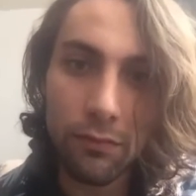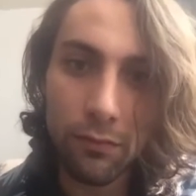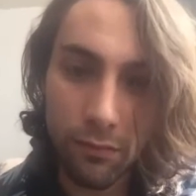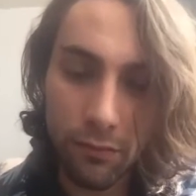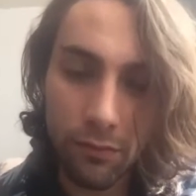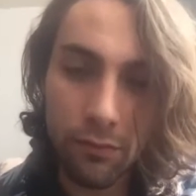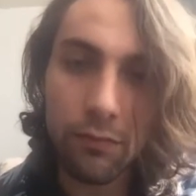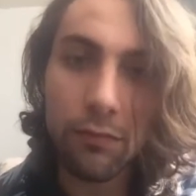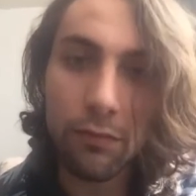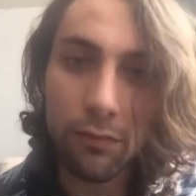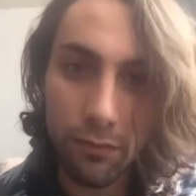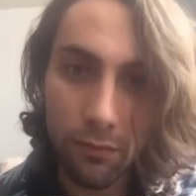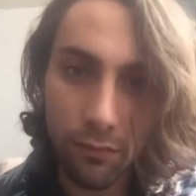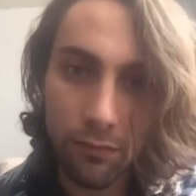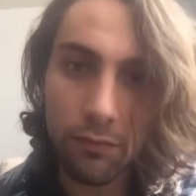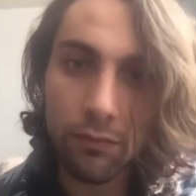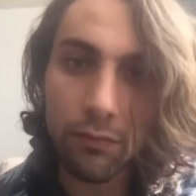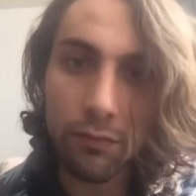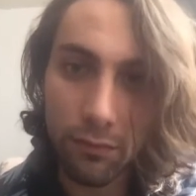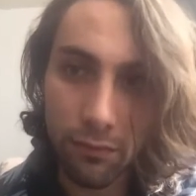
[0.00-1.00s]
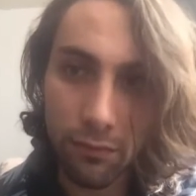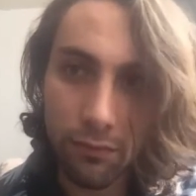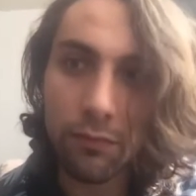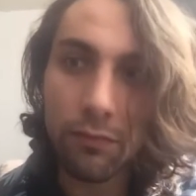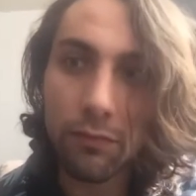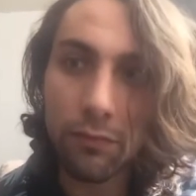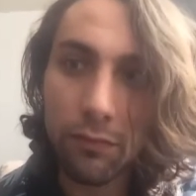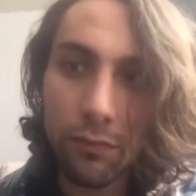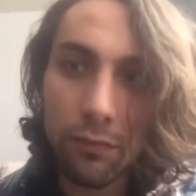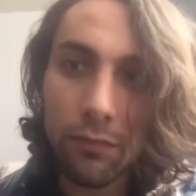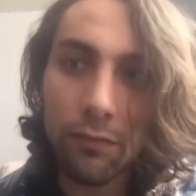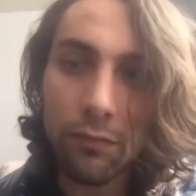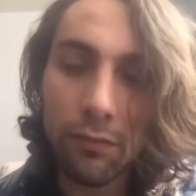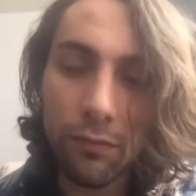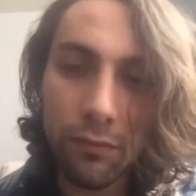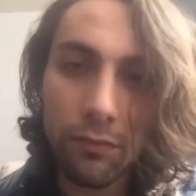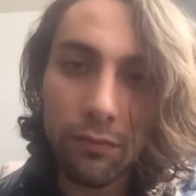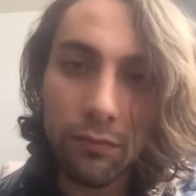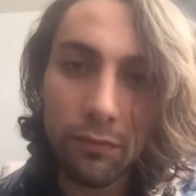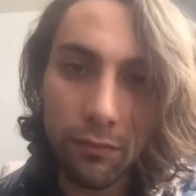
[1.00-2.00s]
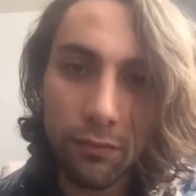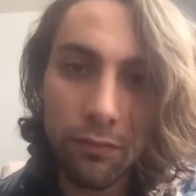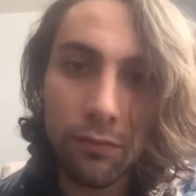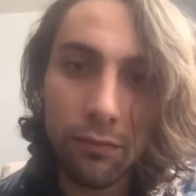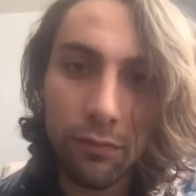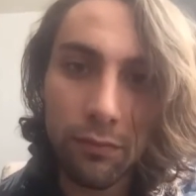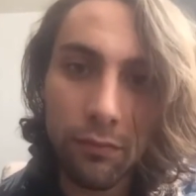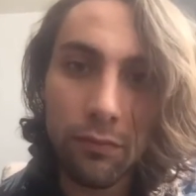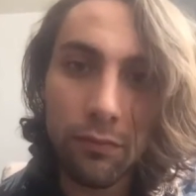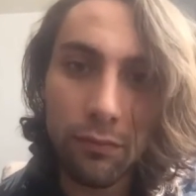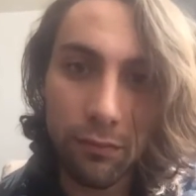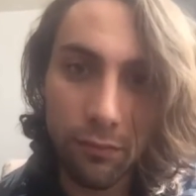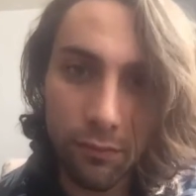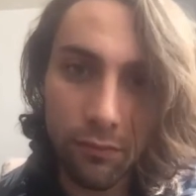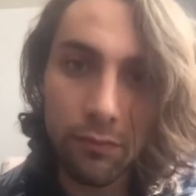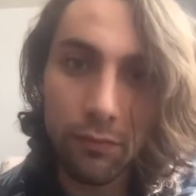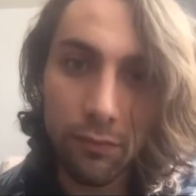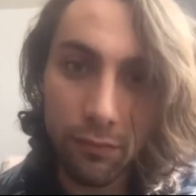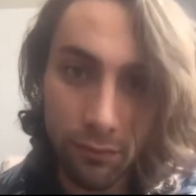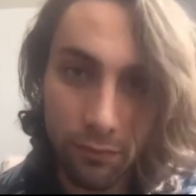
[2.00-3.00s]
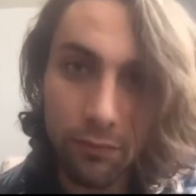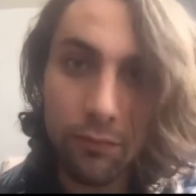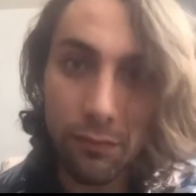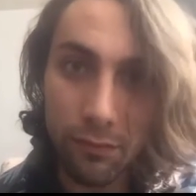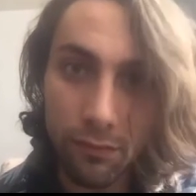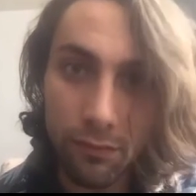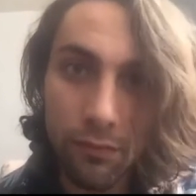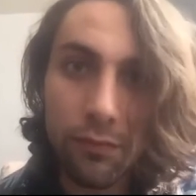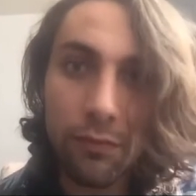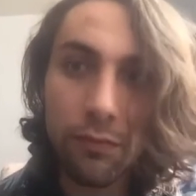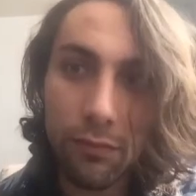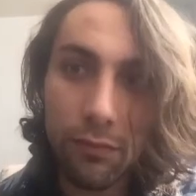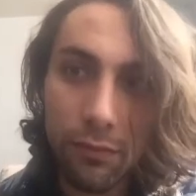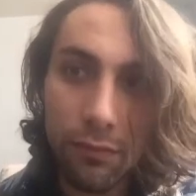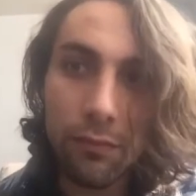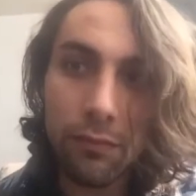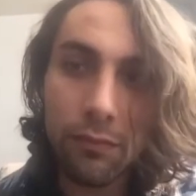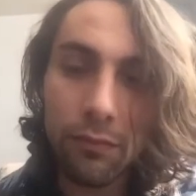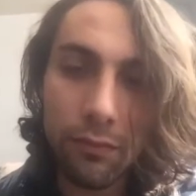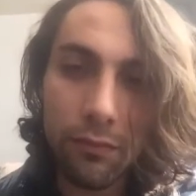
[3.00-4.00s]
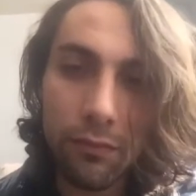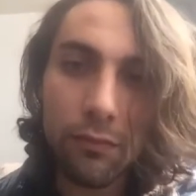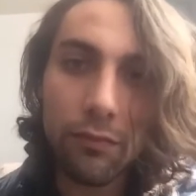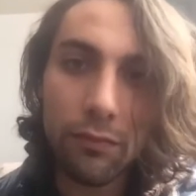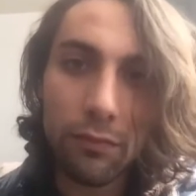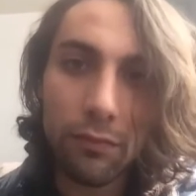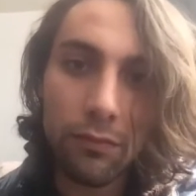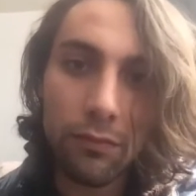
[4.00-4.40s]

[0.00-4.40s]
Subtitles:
No words are spoken by the person on screen.